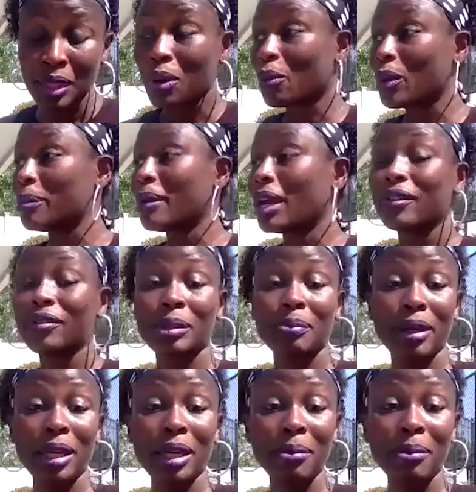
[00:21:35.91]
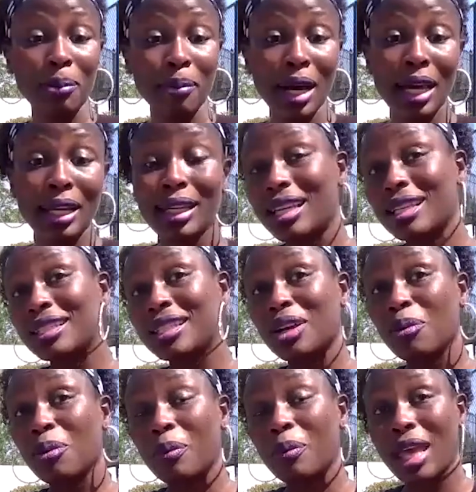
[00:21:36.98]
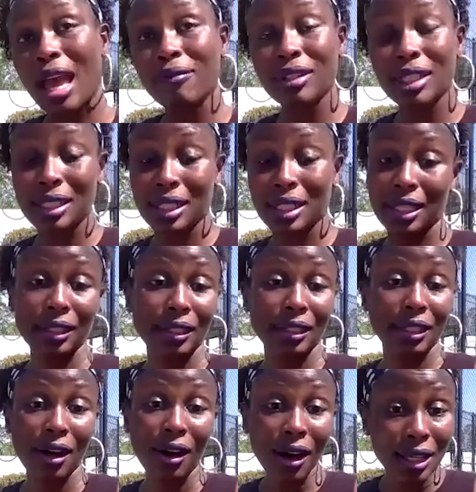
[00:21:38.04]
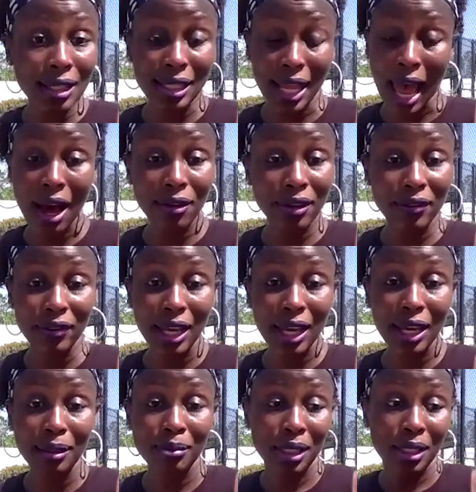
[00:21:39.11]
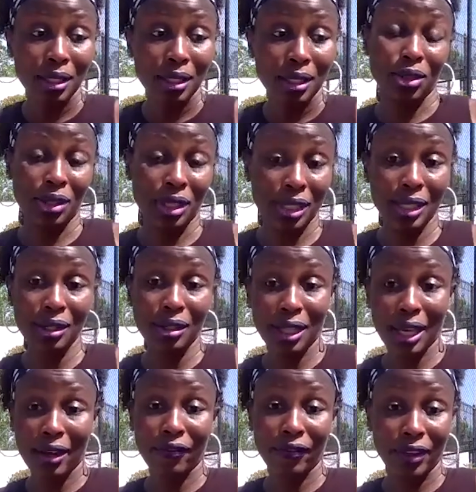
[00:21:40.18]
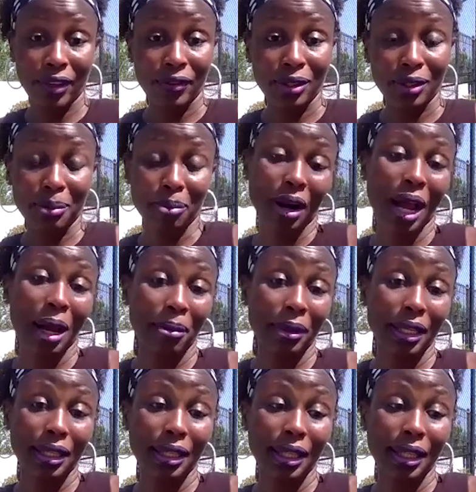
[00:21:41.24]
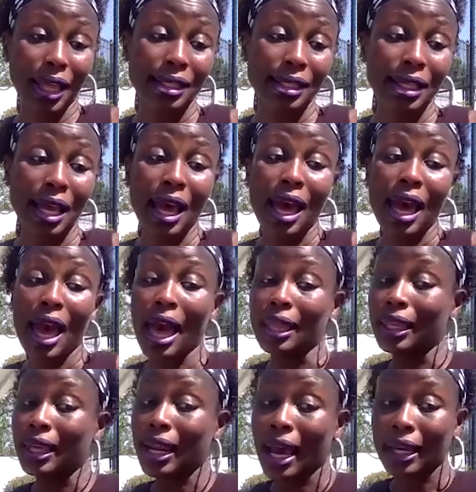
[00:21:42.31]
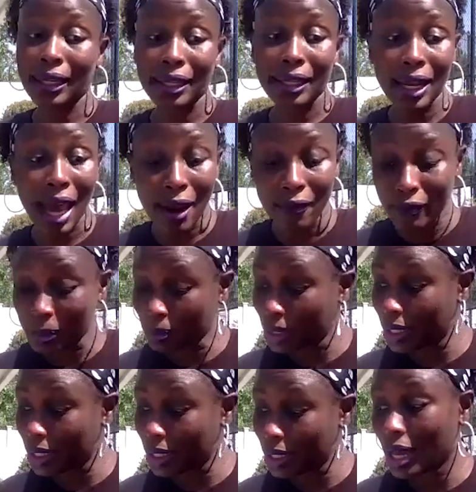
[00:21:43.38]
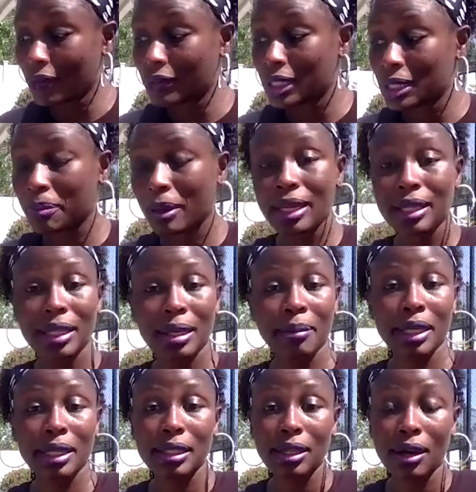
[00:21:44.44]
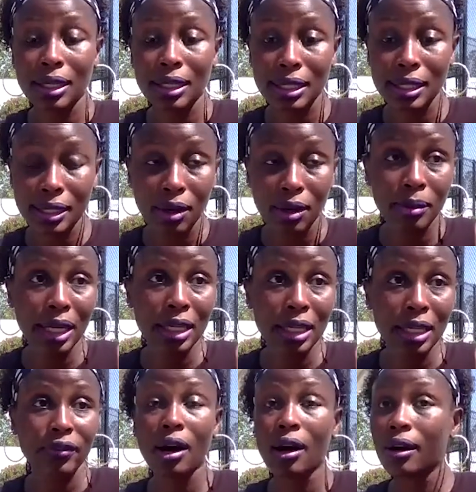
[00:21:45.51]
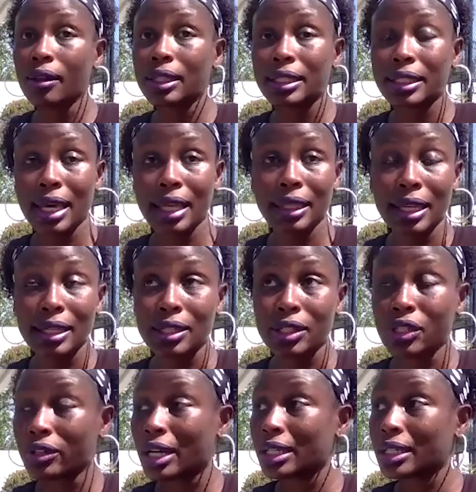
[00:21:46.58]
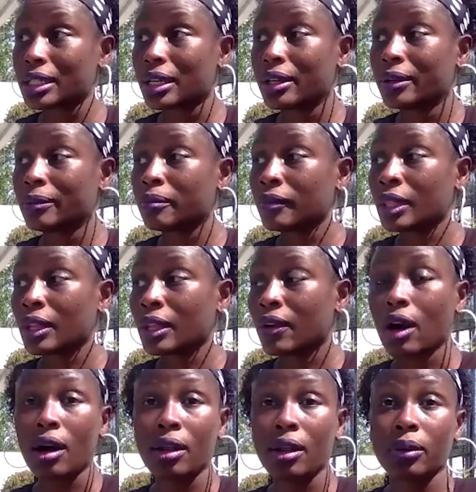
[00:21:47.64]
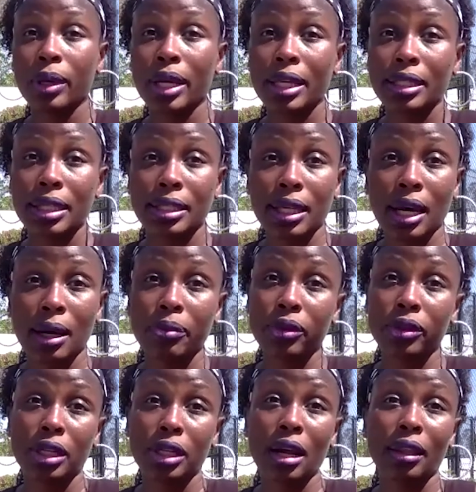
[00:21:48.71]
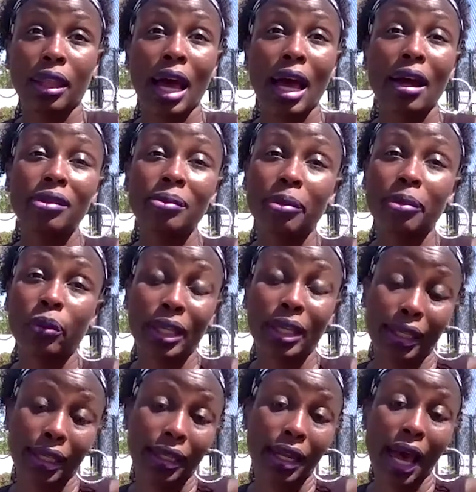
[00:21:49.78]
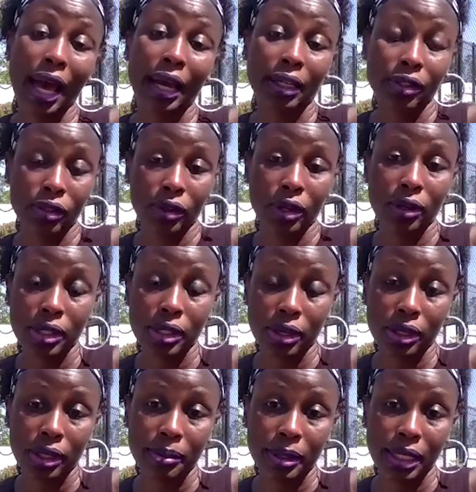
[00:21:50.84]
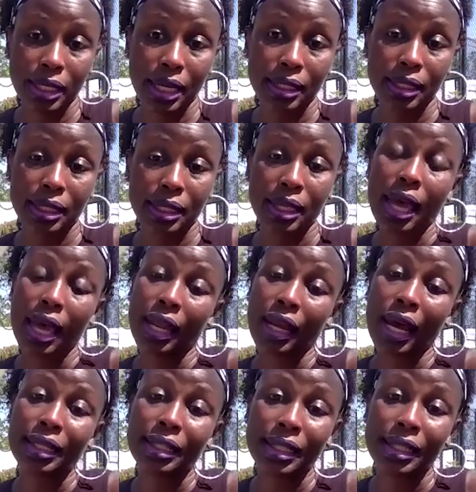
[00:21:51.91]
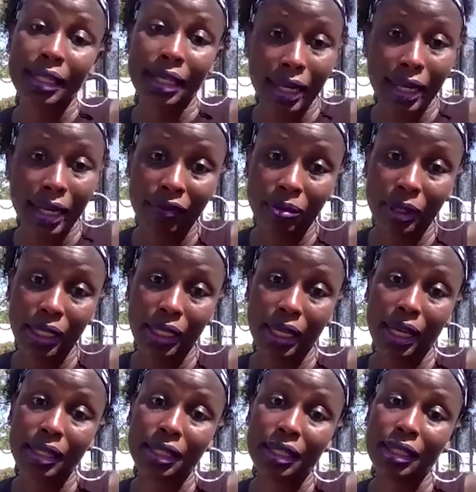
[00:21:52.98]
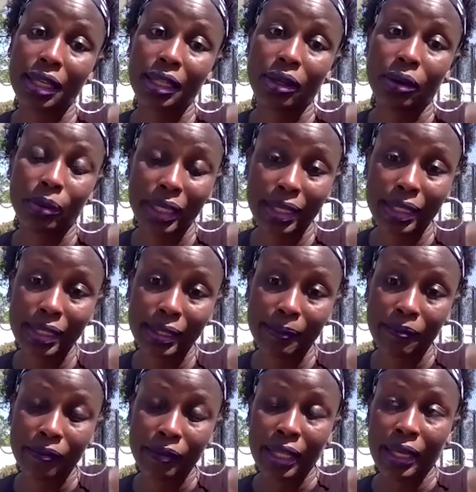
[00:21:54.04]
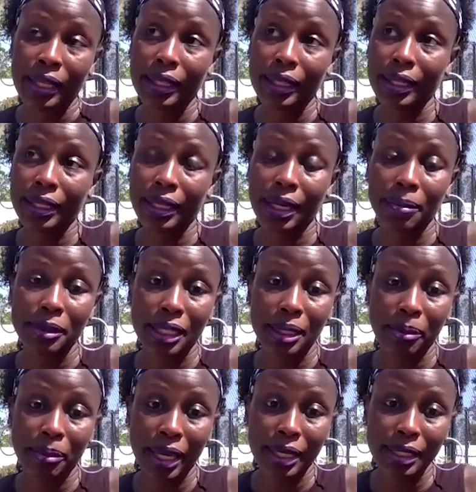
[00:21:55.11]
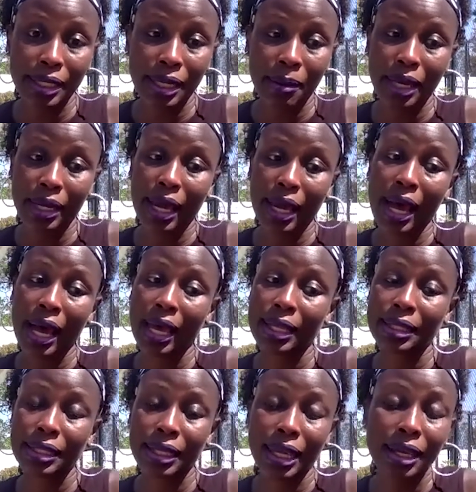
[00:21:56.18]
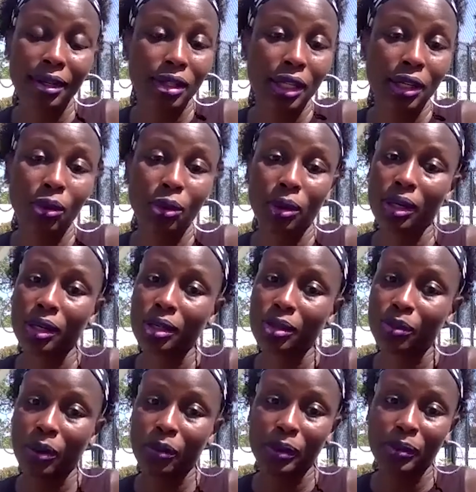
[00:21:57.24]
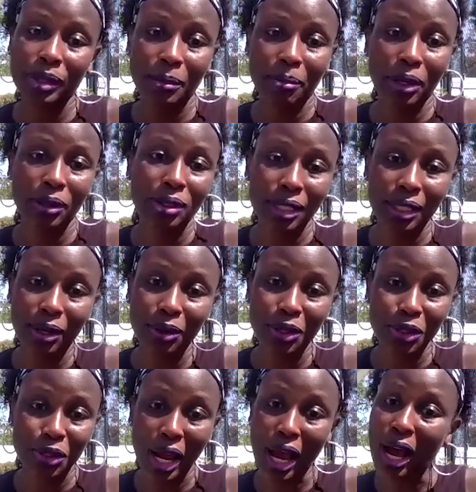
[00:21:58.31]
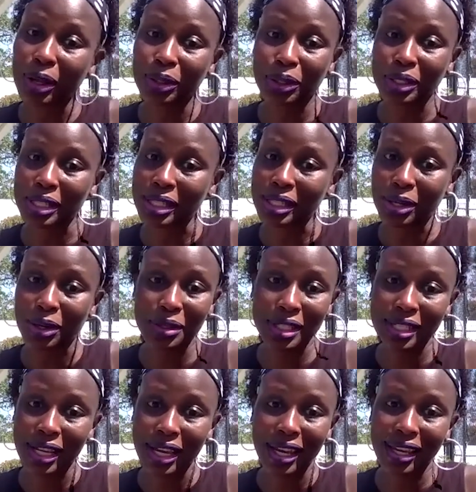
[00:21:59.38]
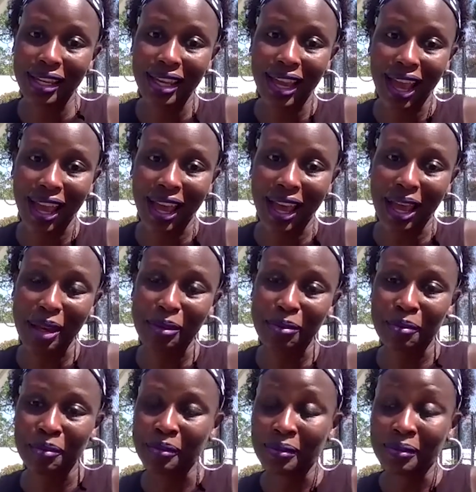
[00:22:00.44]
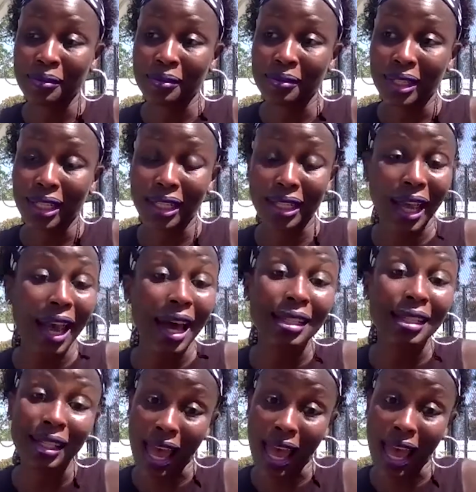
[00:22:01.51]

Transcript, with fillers: We may have spent more money. And so when we have to deduct the cost out of that, you're still at 50 or probably less. And right. then I cannot repeat enough this pandemic has taught us so much for all the death and destruction, for all the ways it's uprooted our lives, but we cannot control circumstances. And I did have mediations in the weeks leading up to the pandemic. I had scheduling orders where we were supposed to go to trial on a certain day, and it hasn't